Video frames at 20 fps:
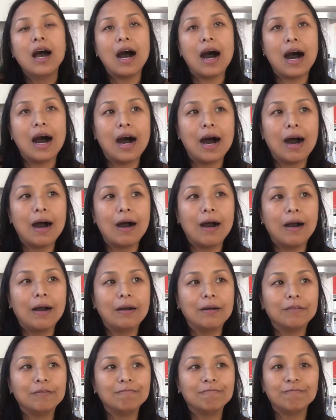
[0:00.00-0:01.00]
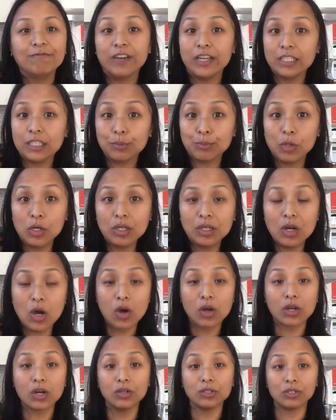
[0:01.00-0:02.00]
on Facebook, or
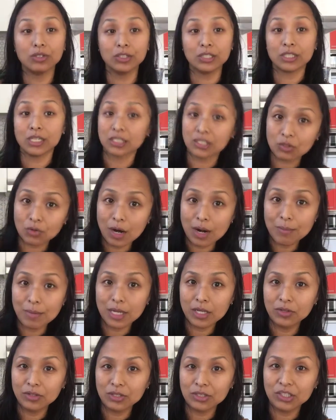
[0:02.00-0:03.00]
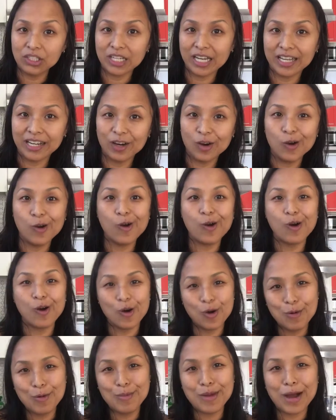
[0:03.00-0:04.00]
go to subscribe my YouTube channel
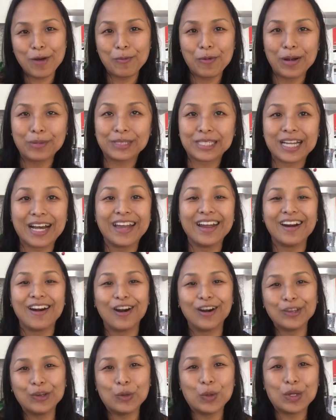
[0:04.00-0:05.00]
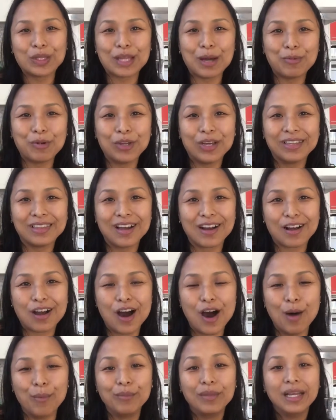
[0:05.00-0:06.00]
or my website,
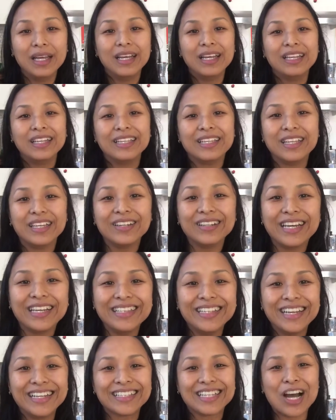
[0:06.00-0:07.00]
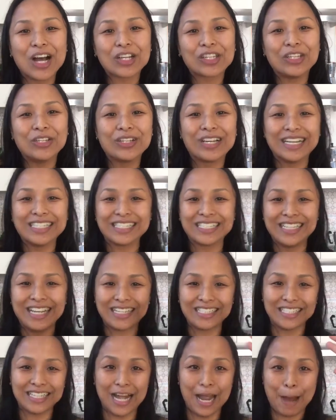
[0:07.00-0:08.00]
ruowen.com. Till then, talk to you guys
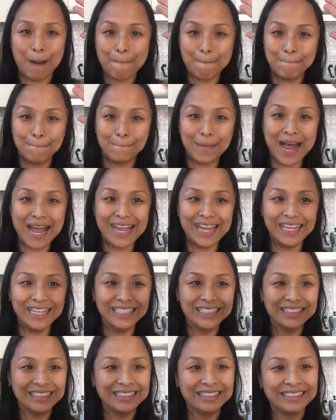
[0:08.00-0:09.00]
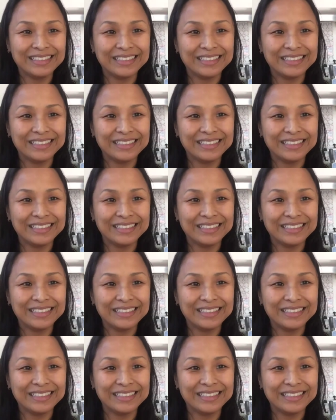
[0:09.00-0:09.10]
next time. Bye!